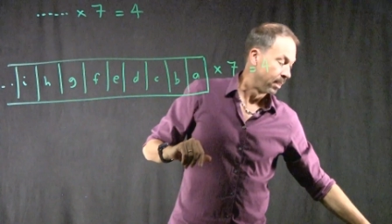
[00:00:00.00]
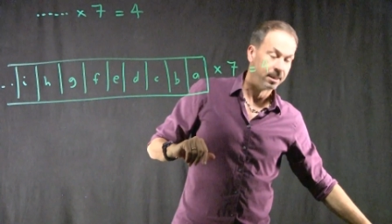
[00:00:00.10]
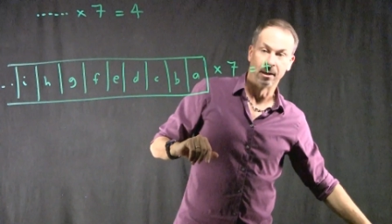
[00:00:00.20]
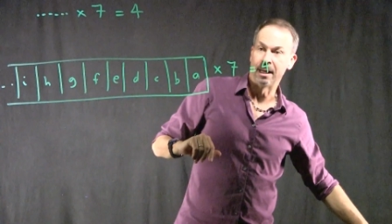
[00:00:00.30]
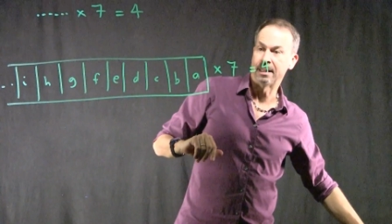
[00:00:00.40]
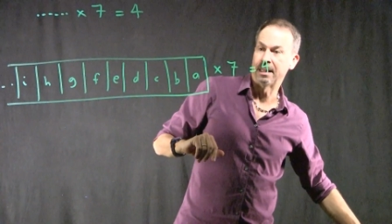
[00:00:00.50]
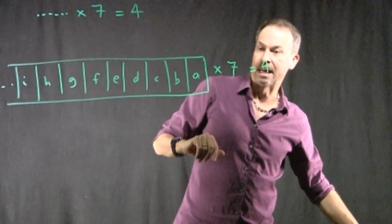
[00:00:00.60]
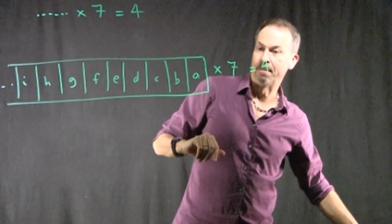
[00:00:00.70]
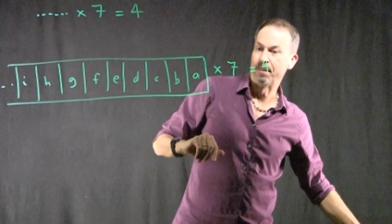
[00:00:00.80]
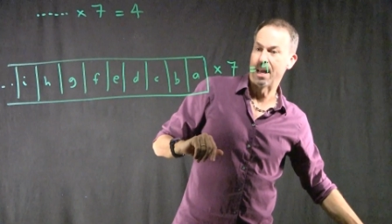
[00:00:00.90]
So let's
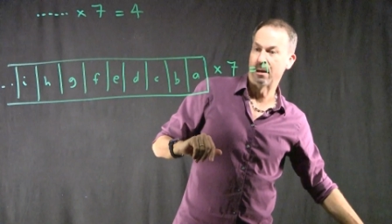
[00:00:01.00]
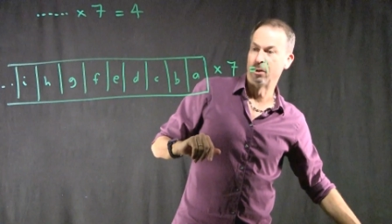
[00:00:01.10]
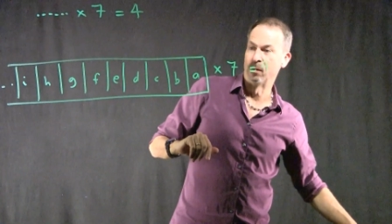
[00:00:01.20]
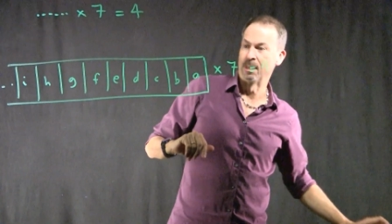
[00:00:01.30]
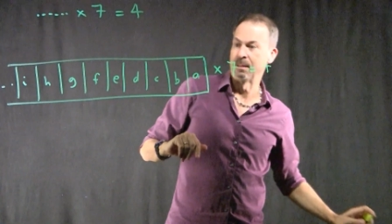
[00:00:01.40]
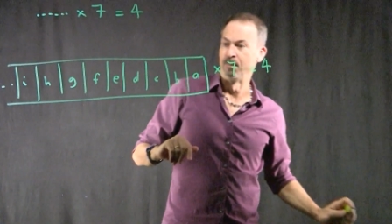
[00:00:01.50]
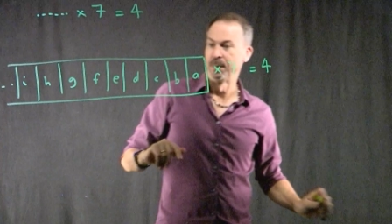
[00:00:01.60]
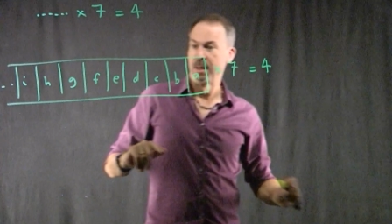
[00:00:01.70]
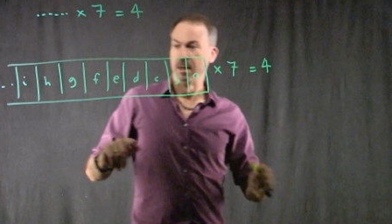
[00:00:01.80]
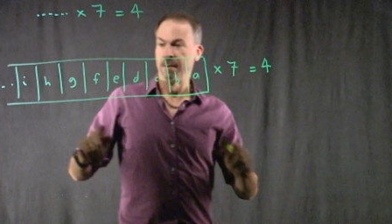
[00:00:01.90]
see how I'm going to do this.
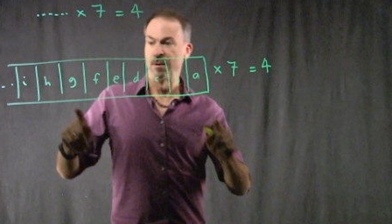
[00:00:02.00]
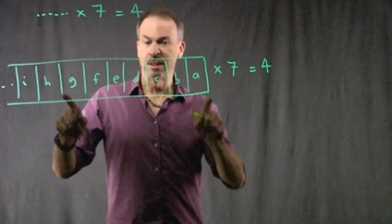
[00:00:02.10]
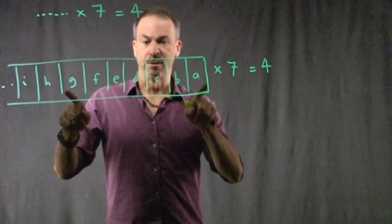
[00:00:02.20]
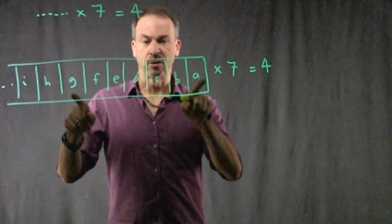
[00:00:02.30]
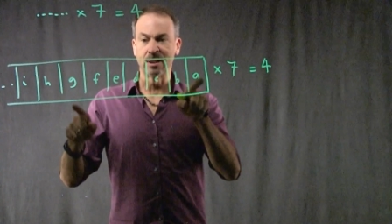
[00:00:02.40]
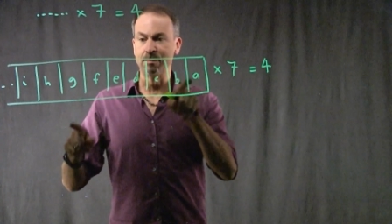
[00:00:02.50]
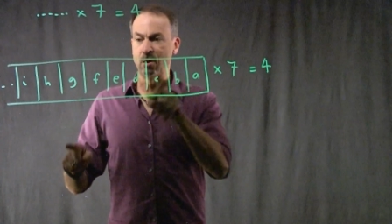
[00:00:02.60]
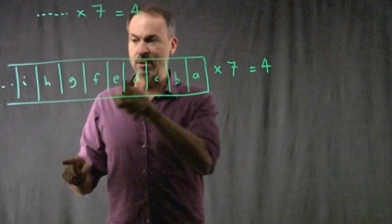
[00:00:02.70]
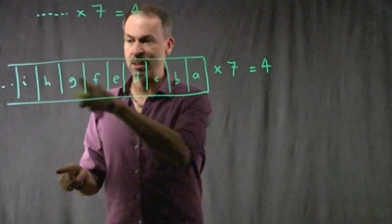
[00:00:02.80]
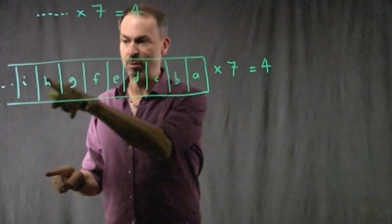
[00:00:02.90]
First of all, I've got some
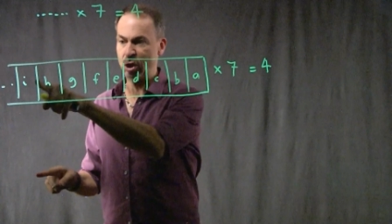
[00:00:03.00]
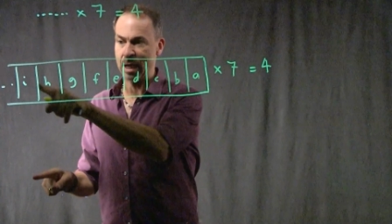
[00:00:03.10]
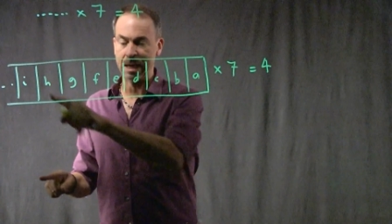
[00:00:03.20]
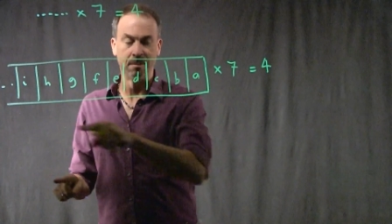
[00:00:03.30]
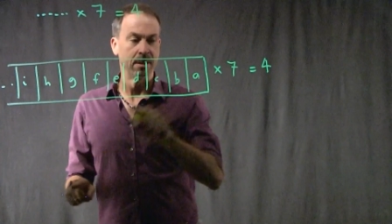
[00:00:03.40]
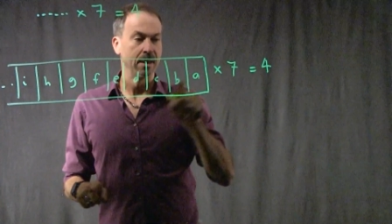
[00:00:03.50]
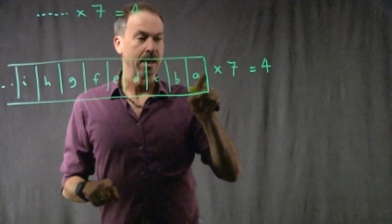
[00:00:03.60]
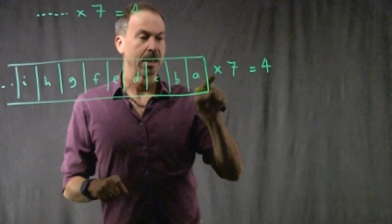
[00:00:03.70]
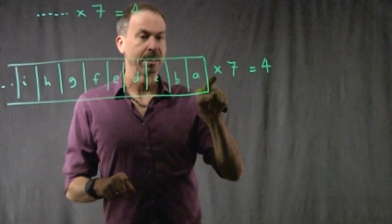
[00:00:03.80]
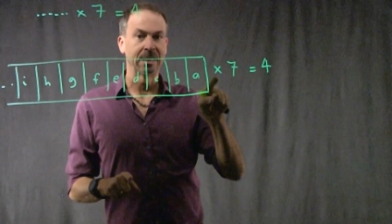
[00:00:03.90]
dots in the machine,
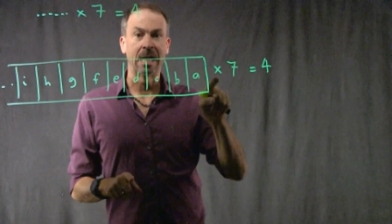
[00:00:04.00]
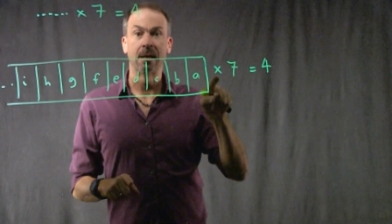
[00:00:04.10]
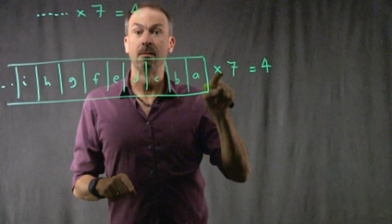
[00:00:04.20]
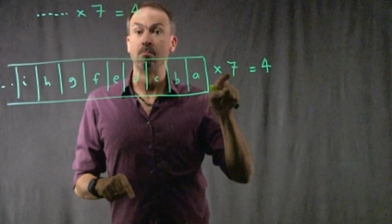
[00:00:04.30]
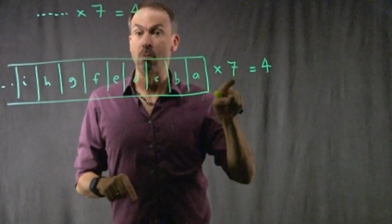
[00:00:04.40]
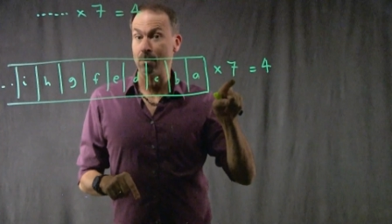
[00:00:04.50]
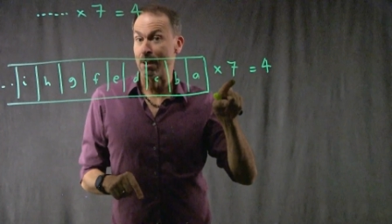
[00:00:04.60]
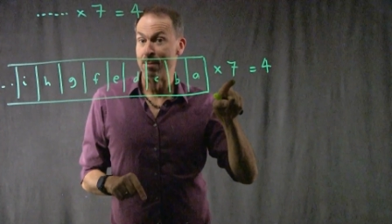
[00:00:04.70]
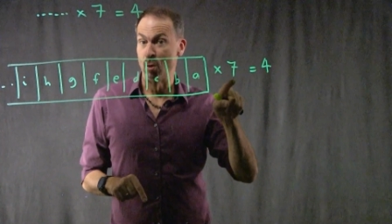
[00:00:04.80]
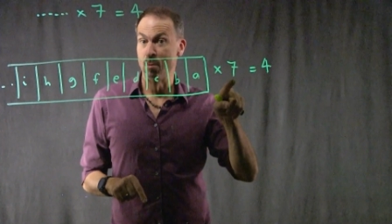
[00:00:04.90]
and I say
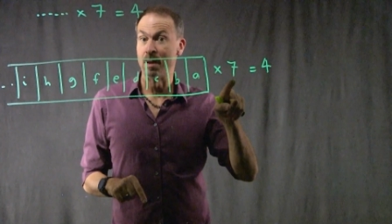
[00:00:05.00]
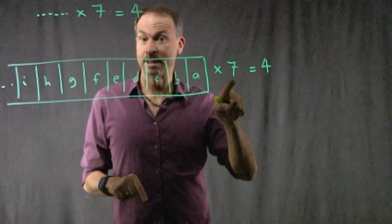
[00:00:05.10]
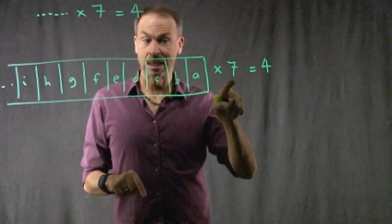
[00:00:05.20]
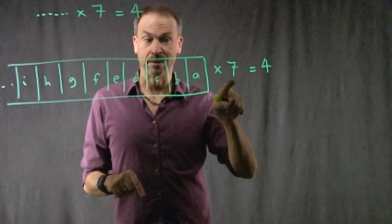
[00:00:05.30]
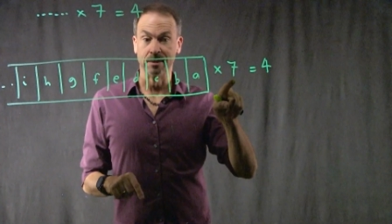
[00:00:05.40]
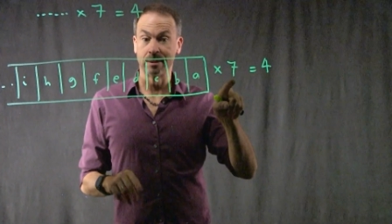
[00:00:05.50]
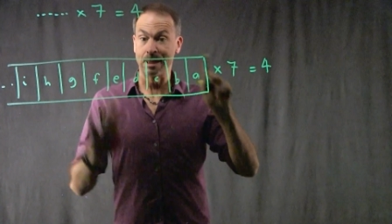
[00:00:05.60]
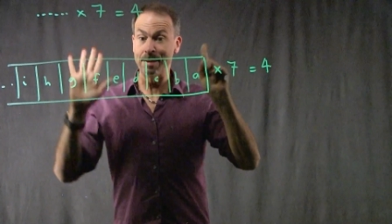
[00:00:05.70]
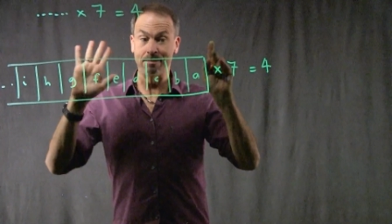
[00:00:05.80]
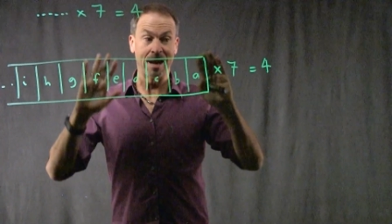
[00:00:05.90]
multiply them all by 7. So
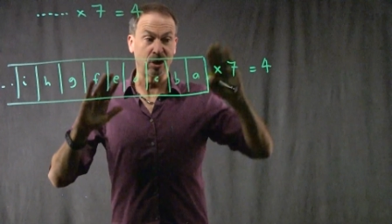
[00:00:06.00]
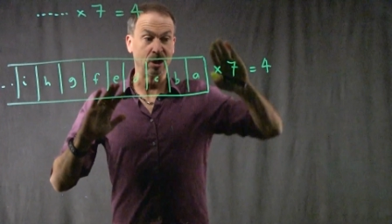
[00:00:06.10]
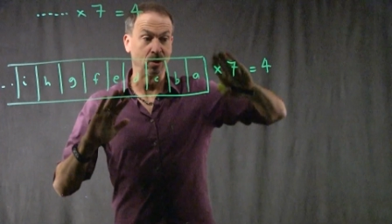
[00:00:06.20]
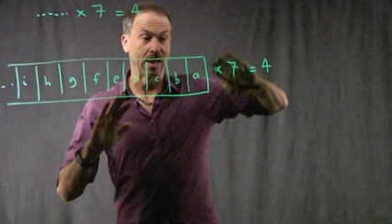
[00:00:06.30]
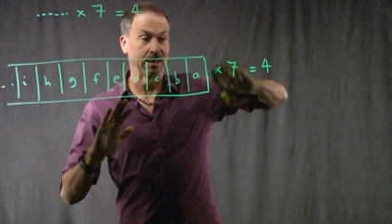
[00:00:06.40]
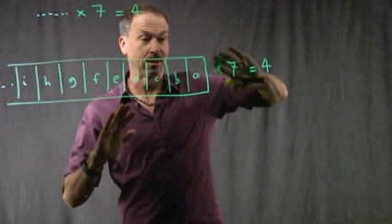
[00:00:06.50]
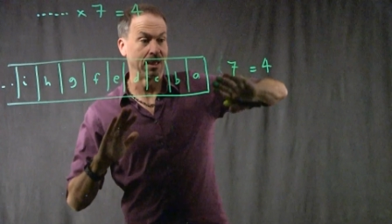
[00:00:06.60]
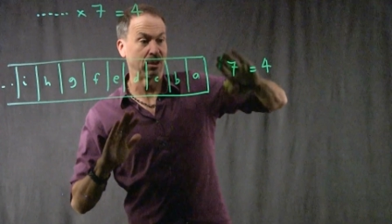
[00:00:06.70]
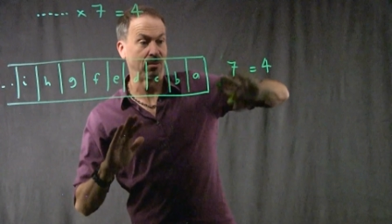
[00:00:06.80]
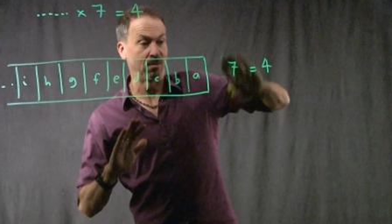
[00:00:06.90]
let me actually do that. So
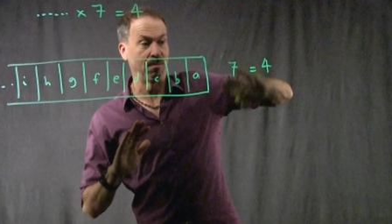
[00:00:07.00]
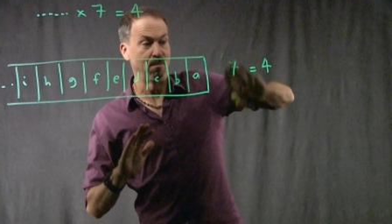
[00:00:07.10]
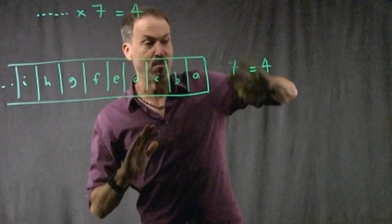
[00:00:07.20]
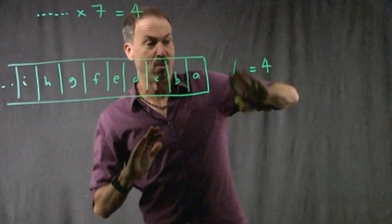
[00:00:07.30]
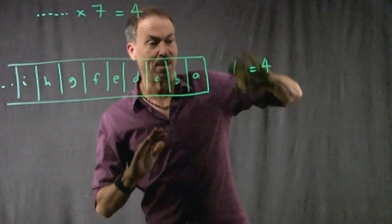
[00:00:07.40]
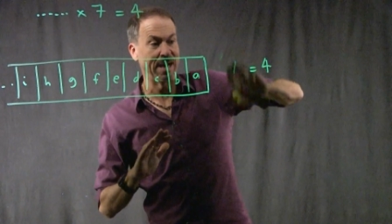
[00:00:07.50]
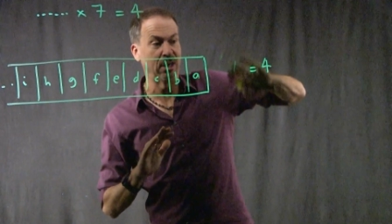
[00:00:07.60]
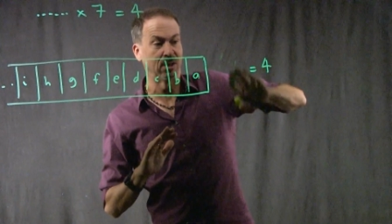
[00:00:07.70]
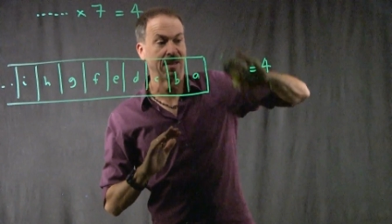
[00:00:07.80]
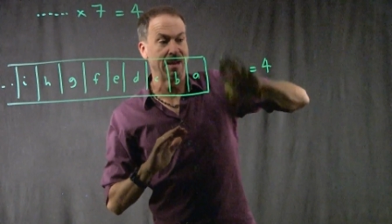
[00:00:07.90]
let's multiply
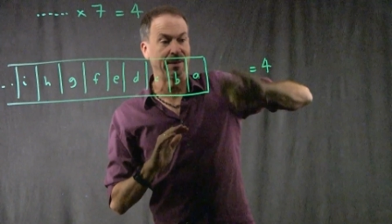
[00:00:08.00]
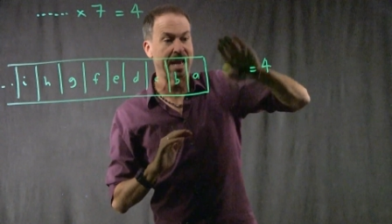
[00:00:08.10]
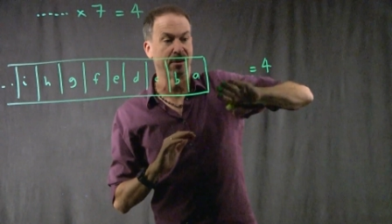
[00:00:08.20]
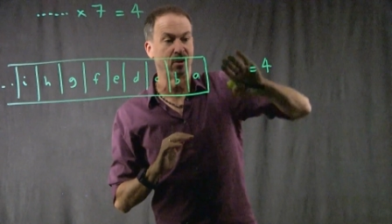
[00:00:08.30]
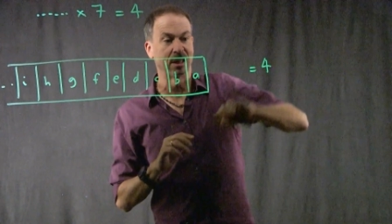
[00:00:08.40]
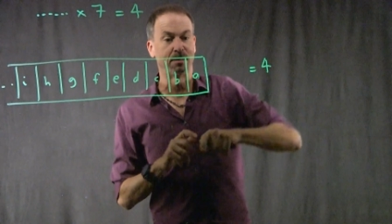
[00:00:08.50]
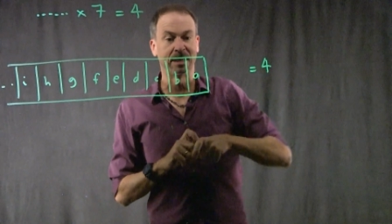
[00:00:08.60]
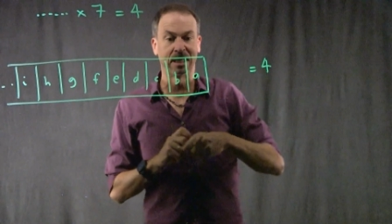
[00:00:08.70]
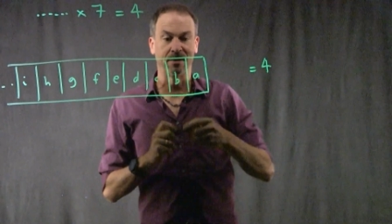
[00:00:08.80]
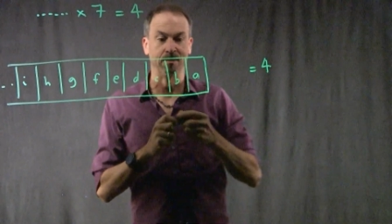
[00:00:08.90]
each number count of dots by
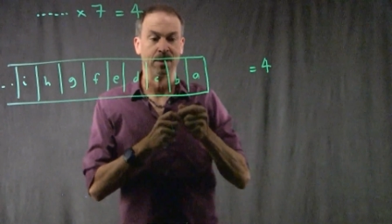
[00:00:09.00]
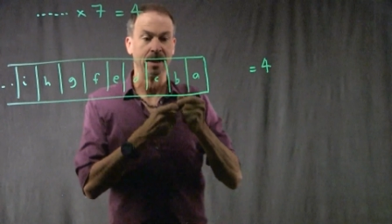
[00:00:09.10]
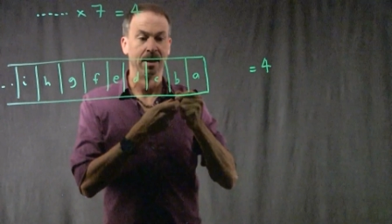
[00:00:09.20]
7.